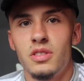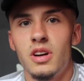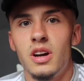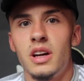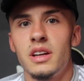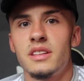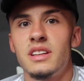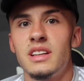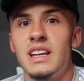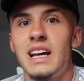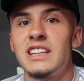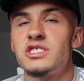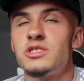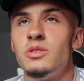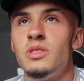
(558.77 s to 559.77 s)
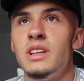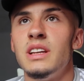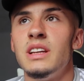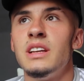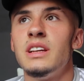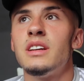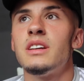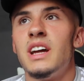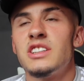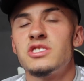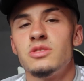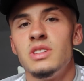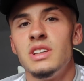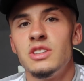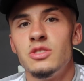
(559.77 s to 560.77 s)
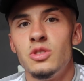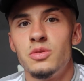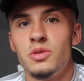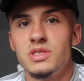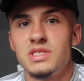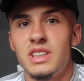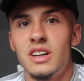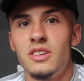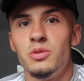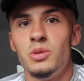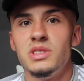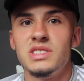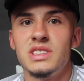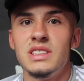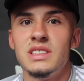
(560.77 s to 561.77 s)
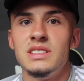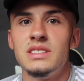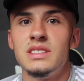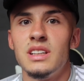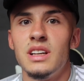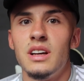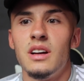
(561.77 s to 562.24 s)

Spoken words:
like, the National League North or South, which is